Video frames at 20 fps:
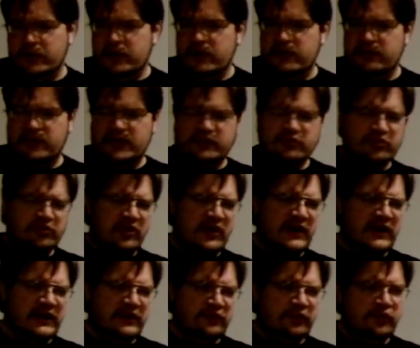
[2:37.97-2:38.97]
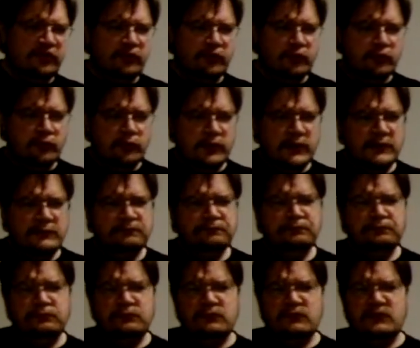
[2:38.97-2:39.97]
They're trying to
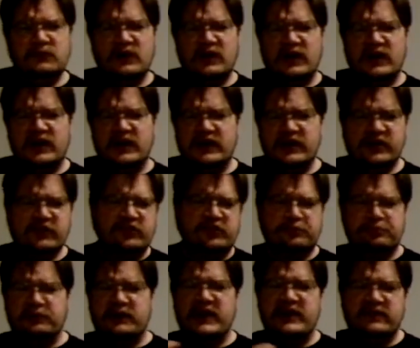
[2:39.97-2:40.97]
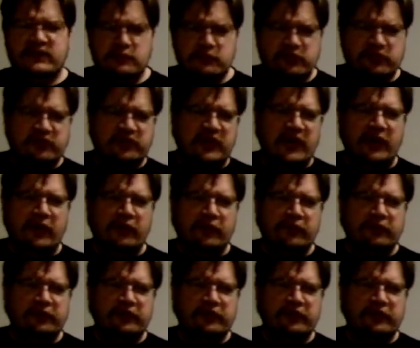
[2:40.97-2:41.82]
explain themselves,